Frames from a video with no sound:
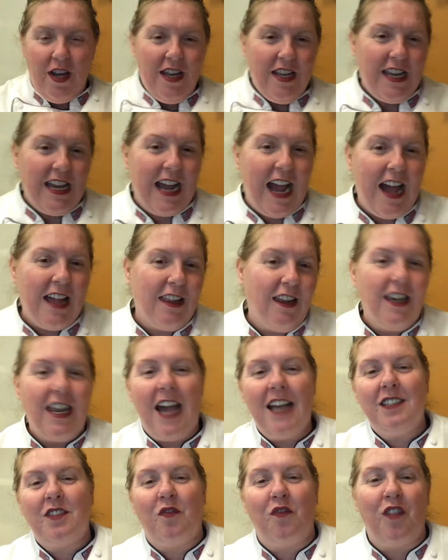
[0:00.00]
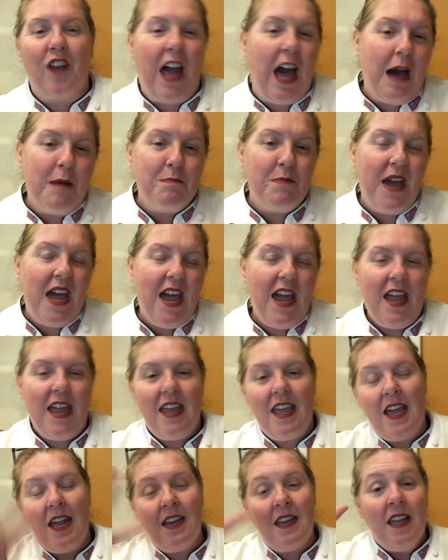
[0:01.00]
You got a nice flambe,
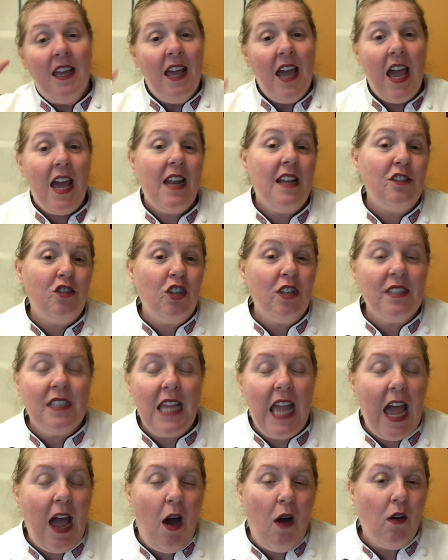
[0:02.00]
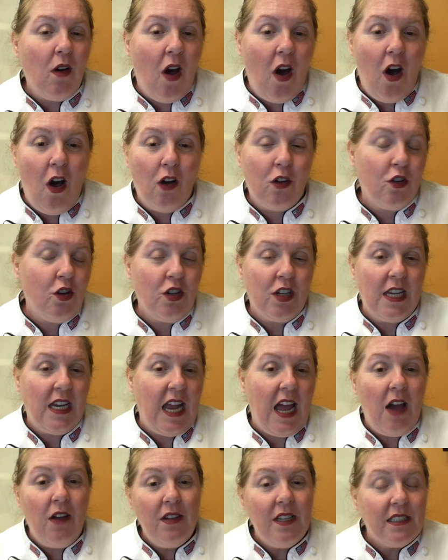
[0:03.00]
and it's just the alcohol cooking
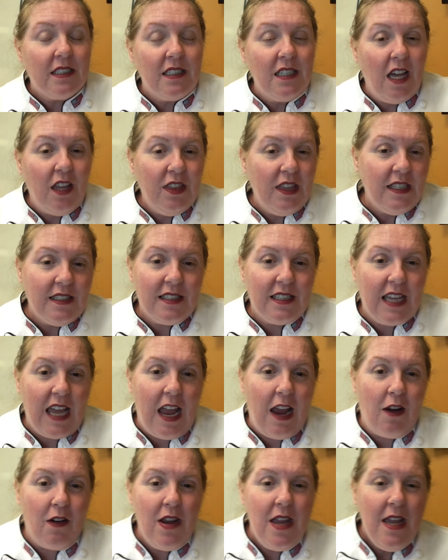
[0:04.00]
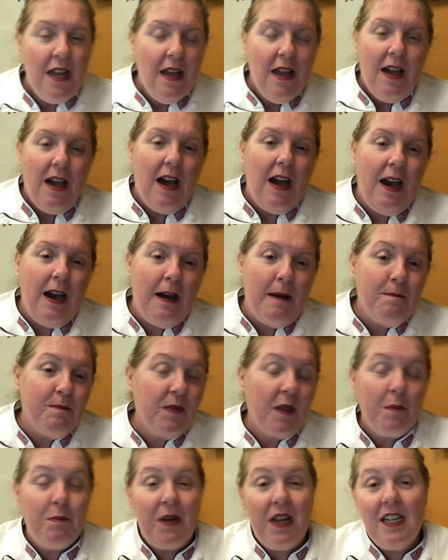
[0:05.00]
out. It's nothing scary,
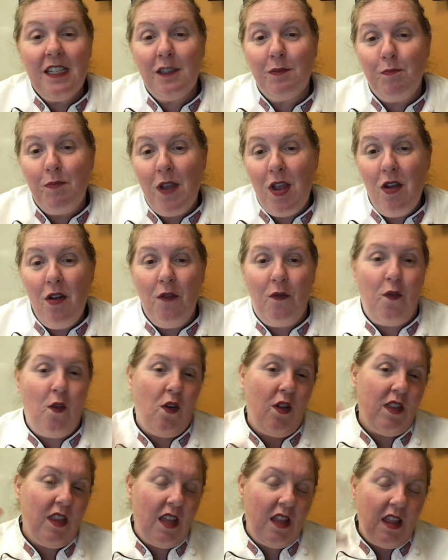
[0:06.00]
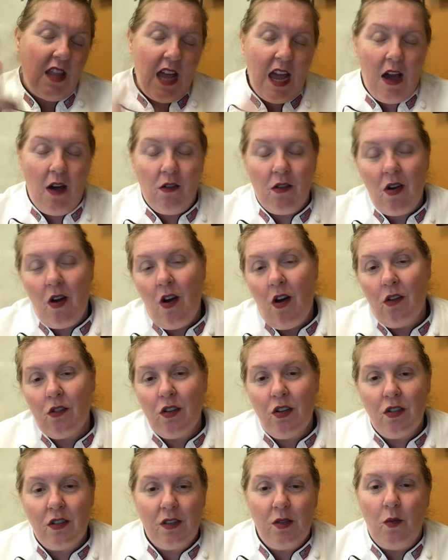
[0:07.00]
but it's beautiful, and then the alcohol
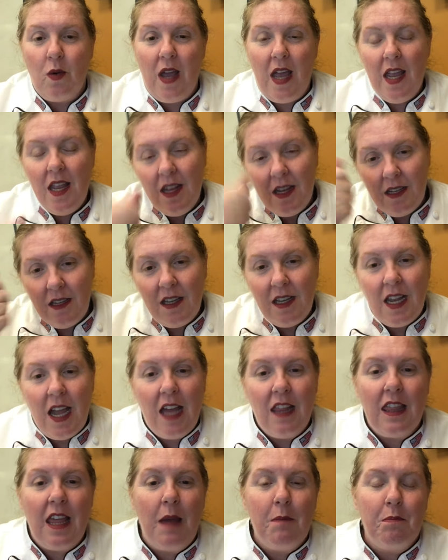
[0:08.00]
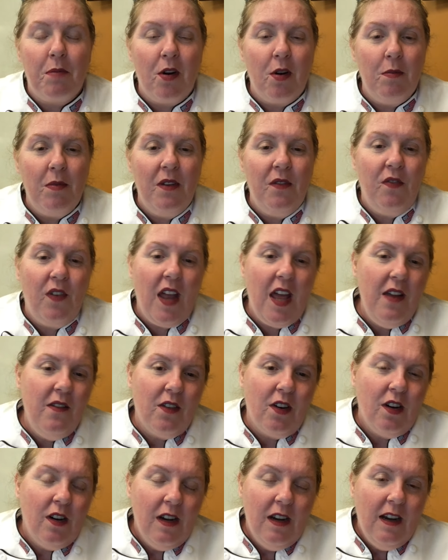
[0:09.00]
cooks away and you got that bourbon
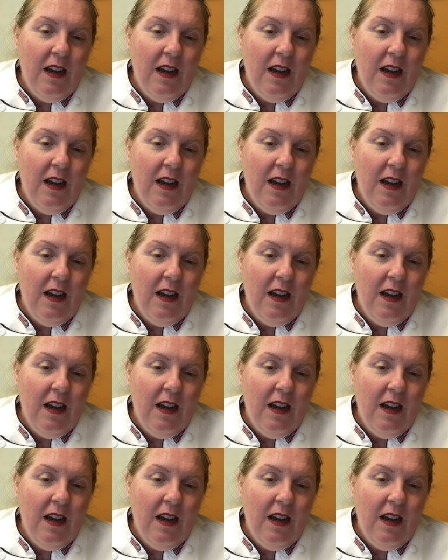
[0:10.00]
flavor.